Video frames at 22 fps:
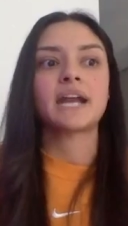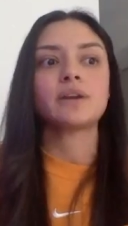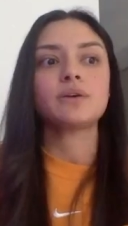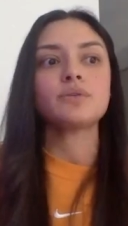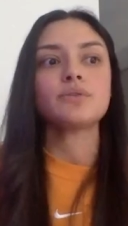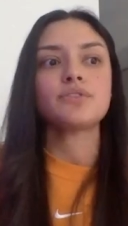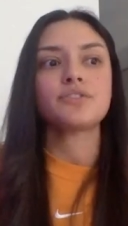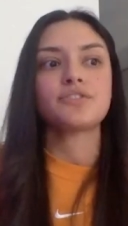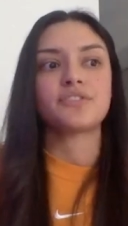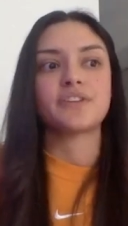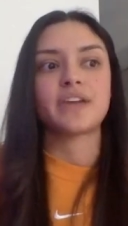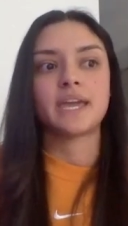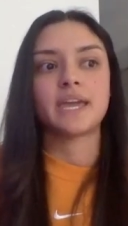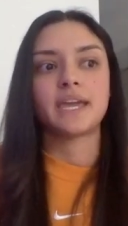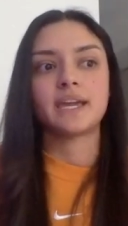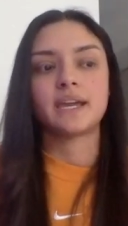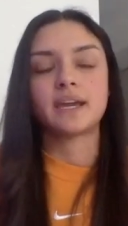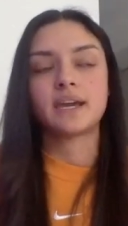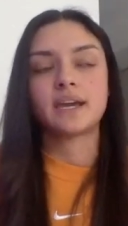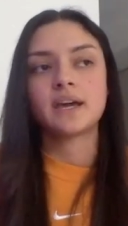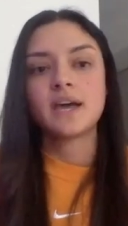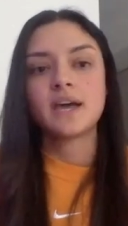don't
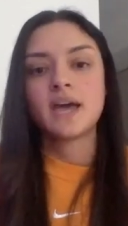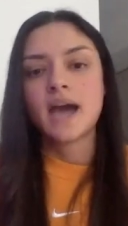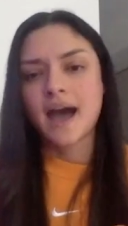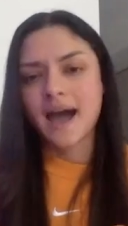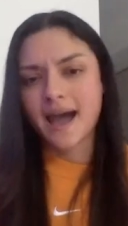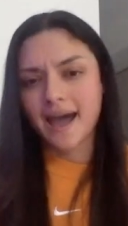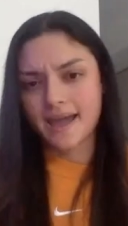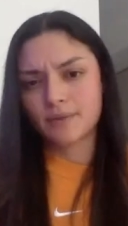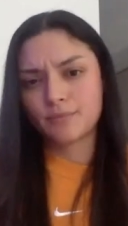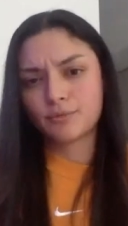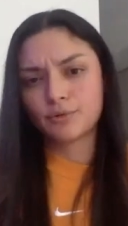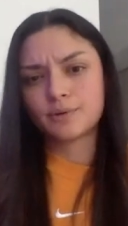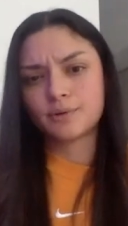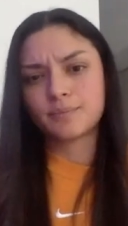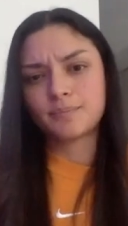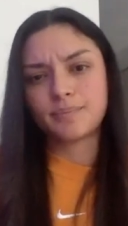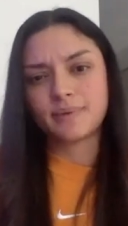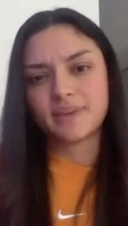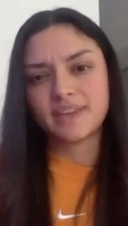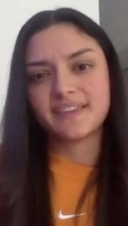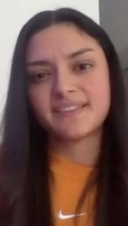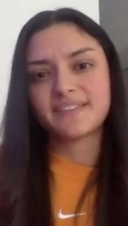think I would
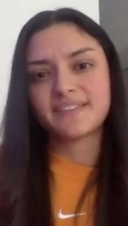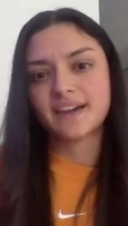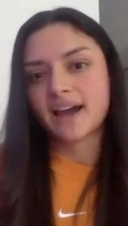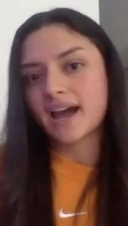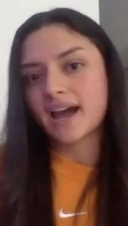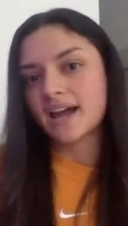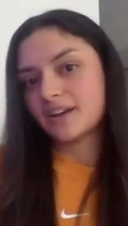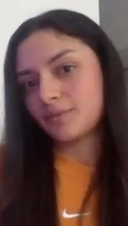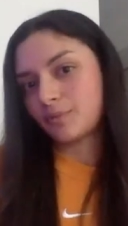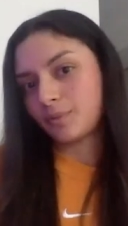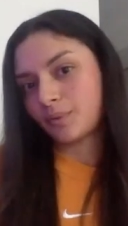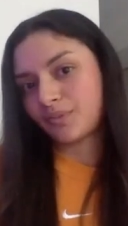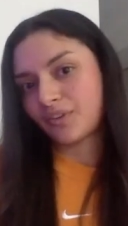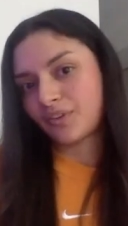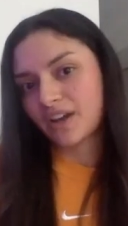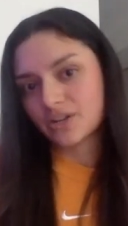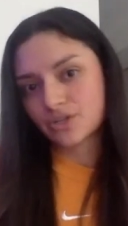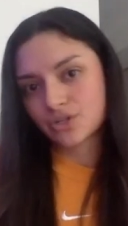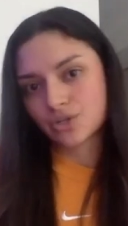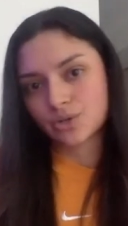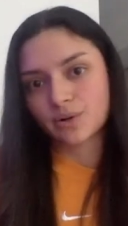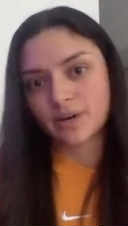be the kind of
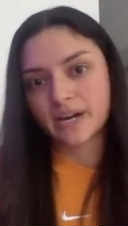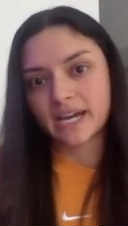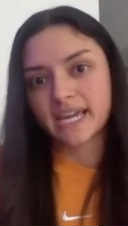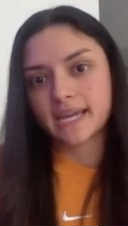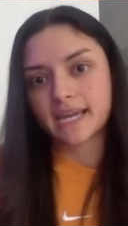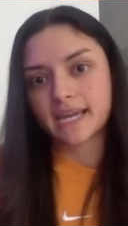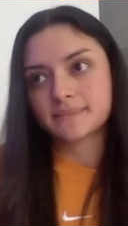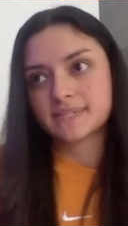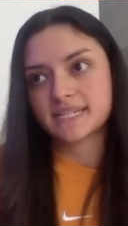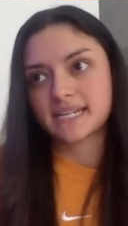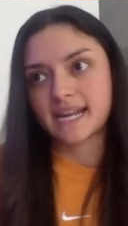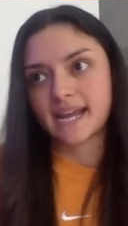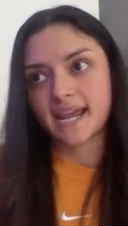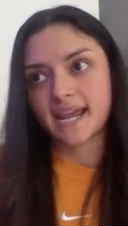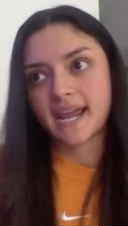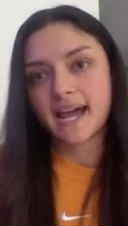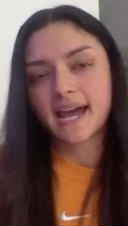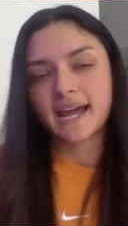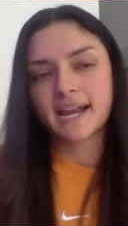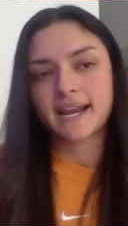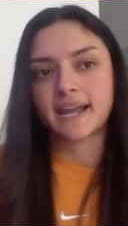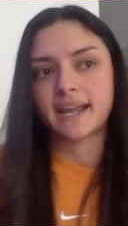professional I am today
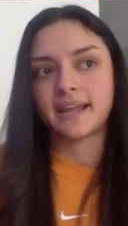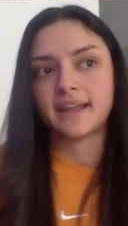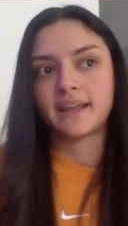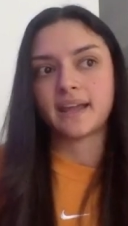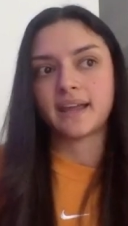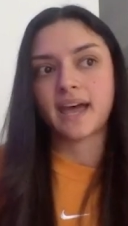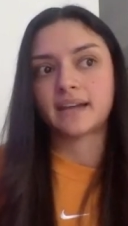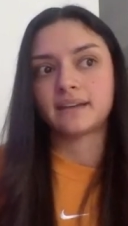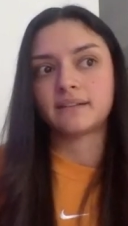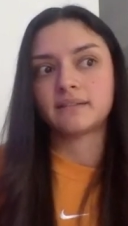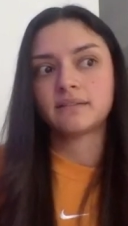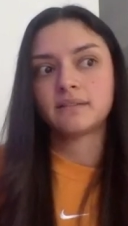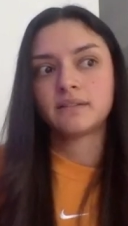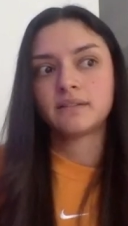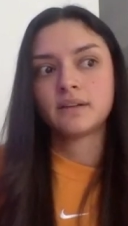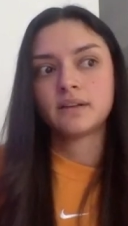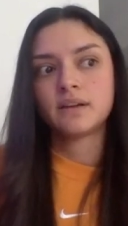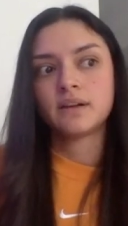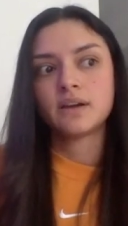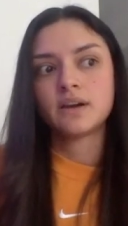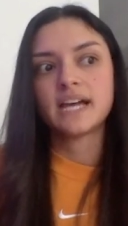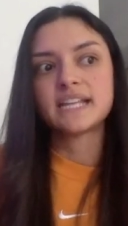had I had
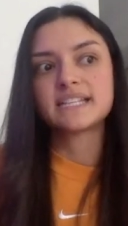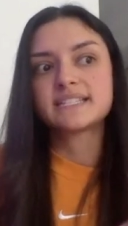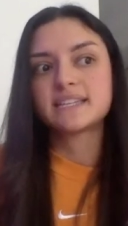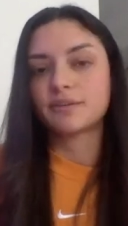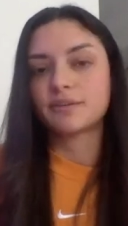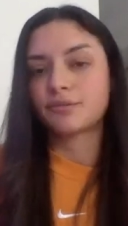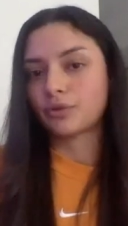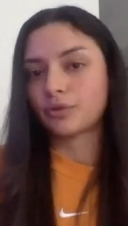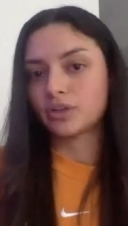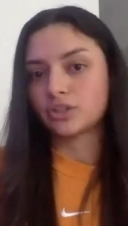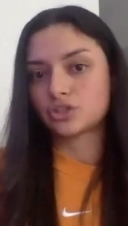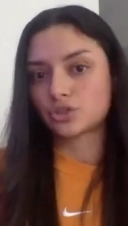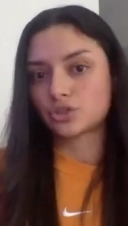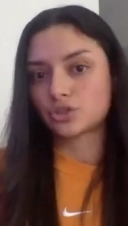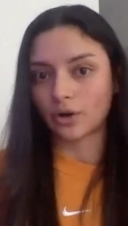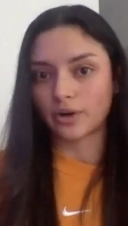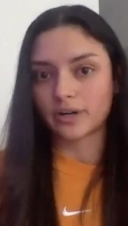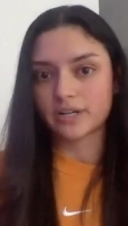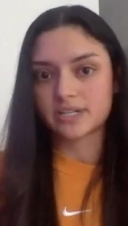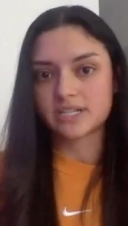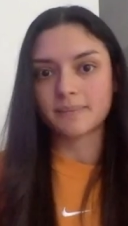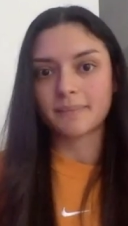a different
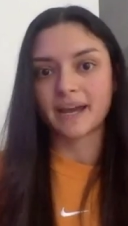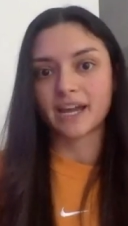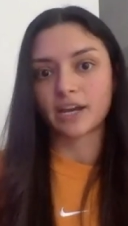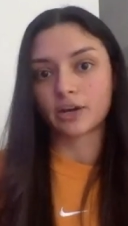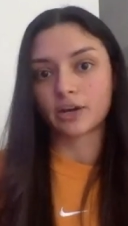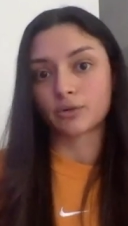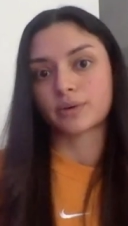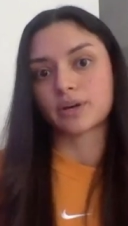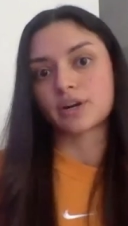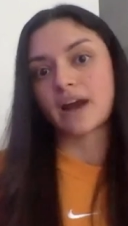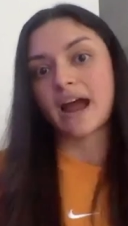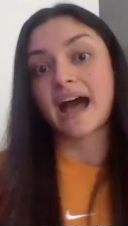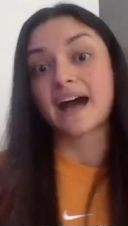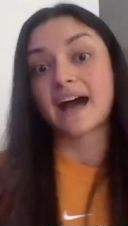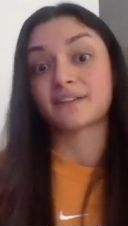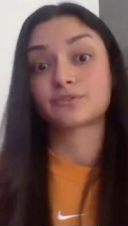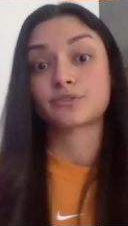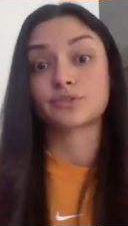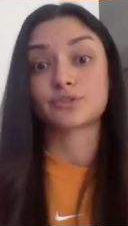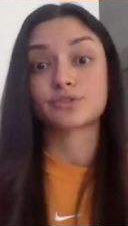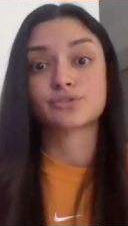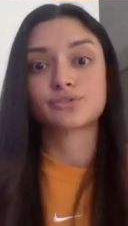start to my career
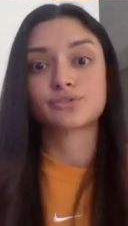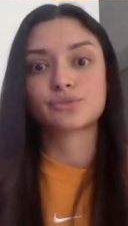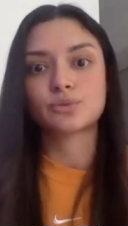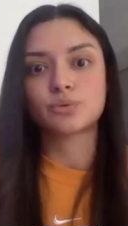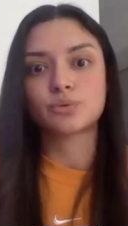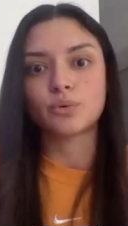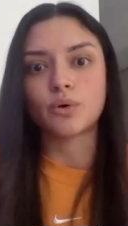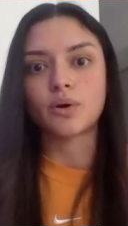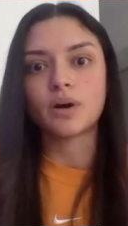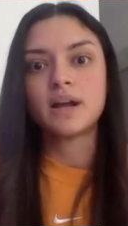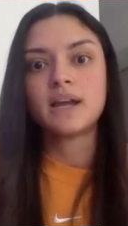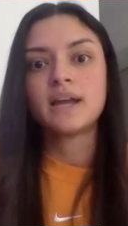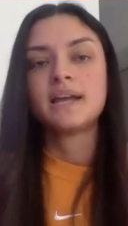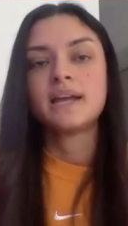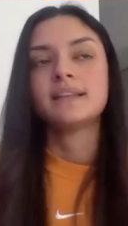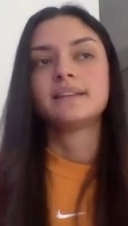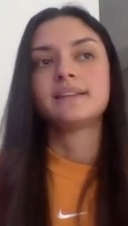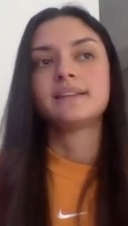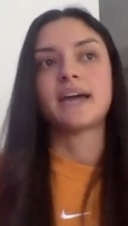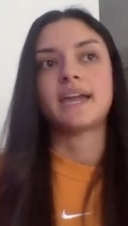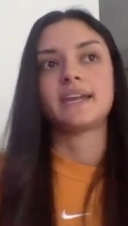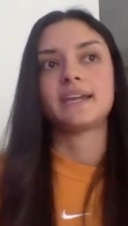after school.
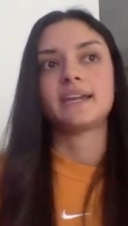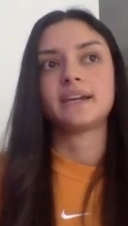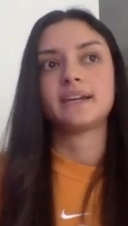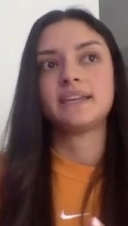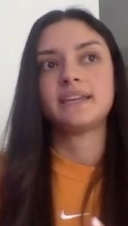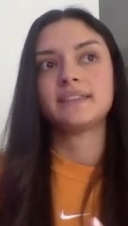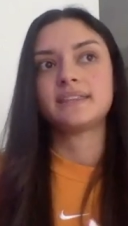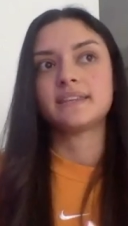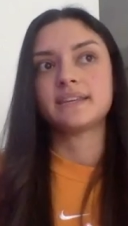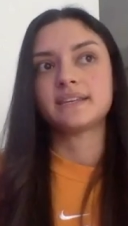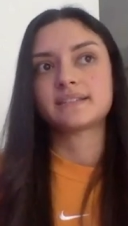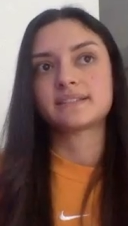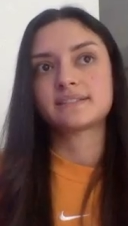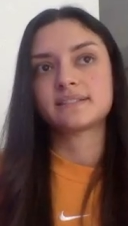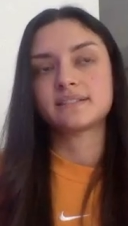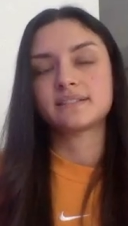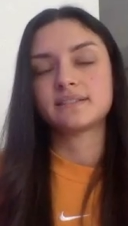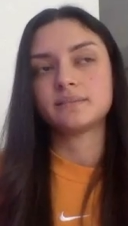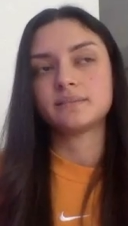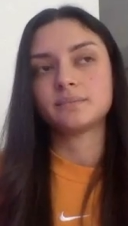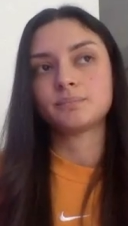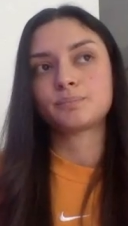Like this,
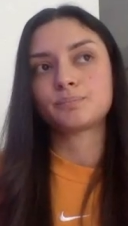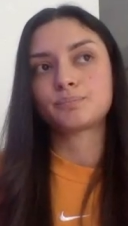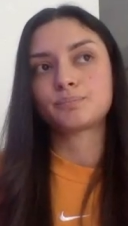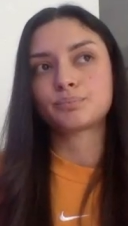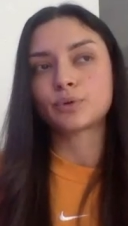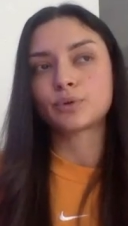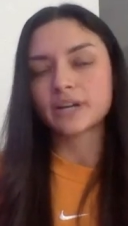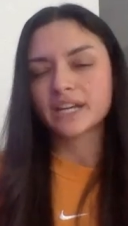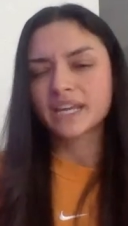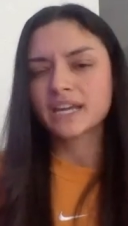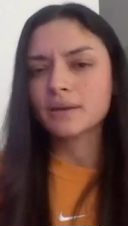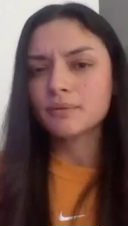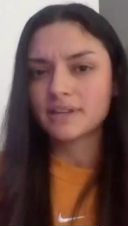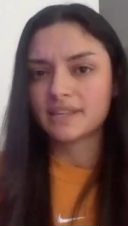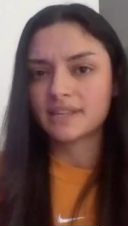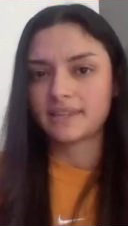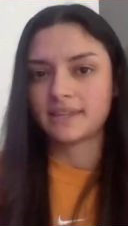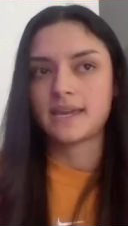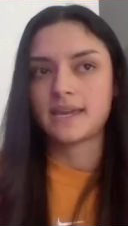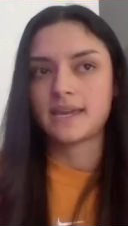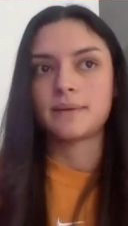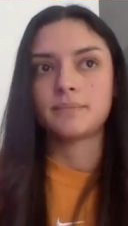working with
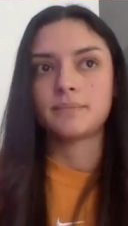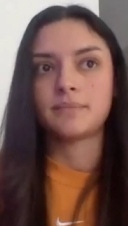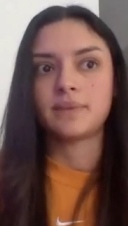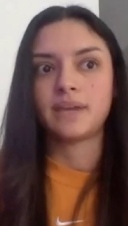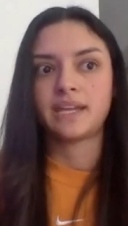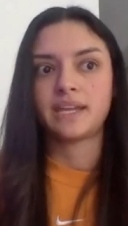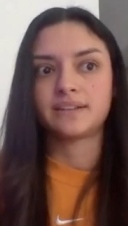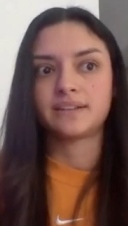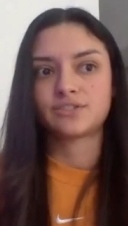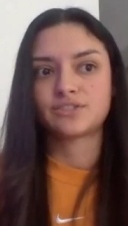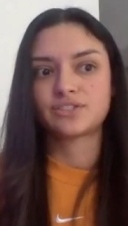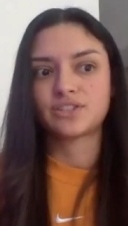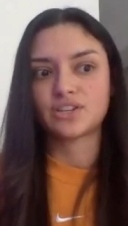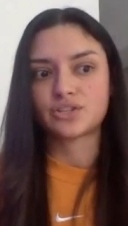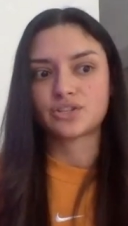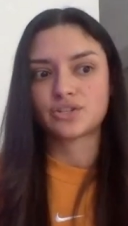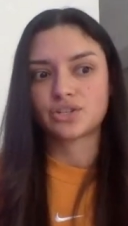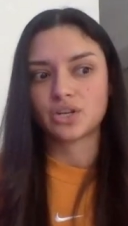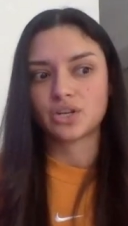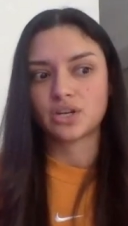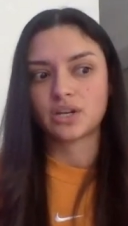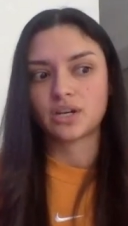him in
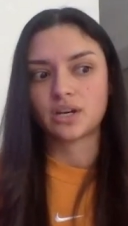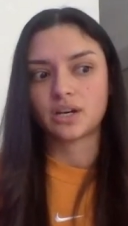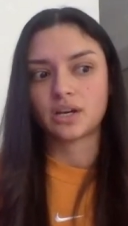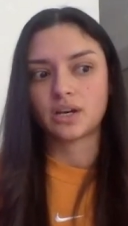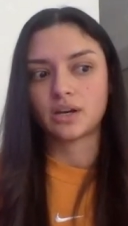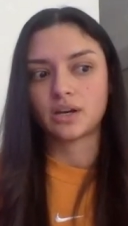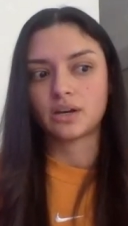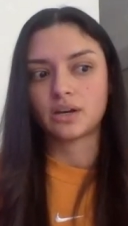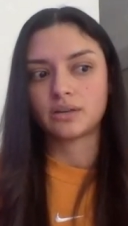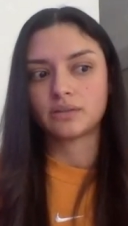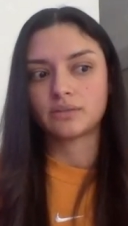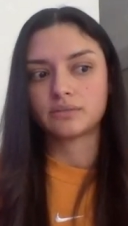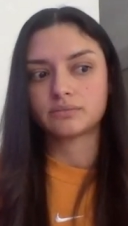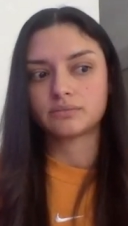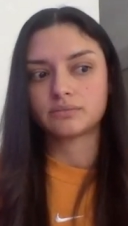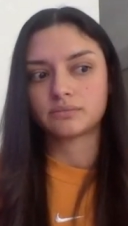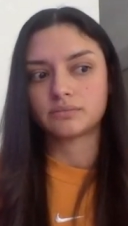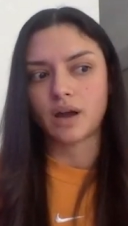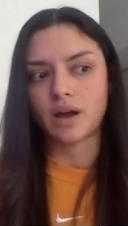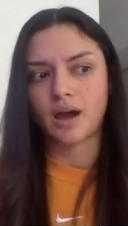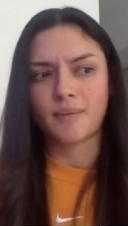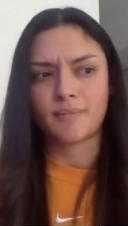such a,
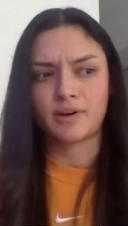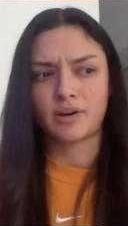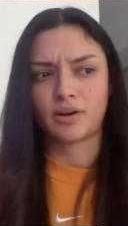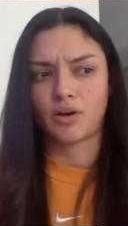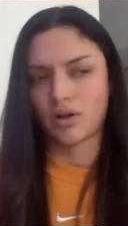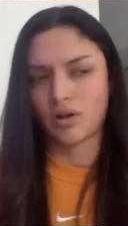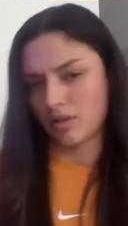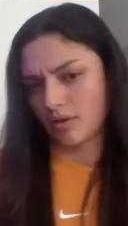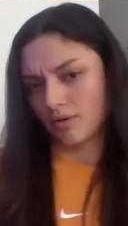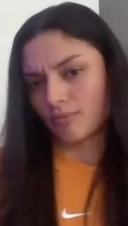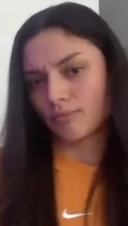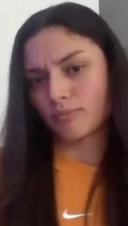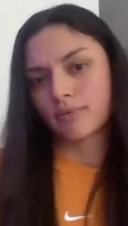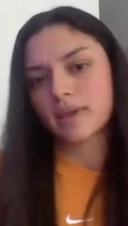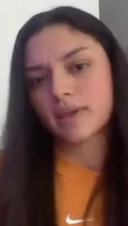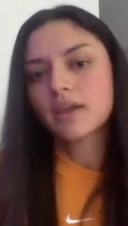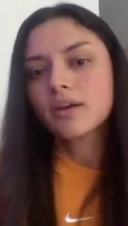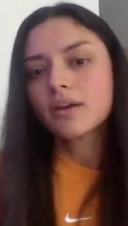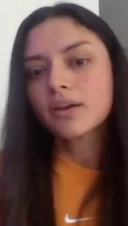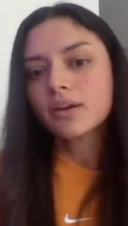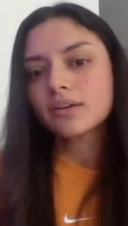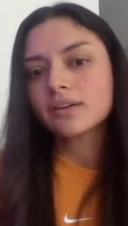I'm going to call it
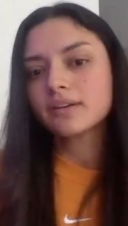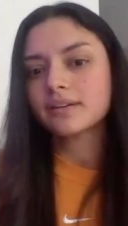weird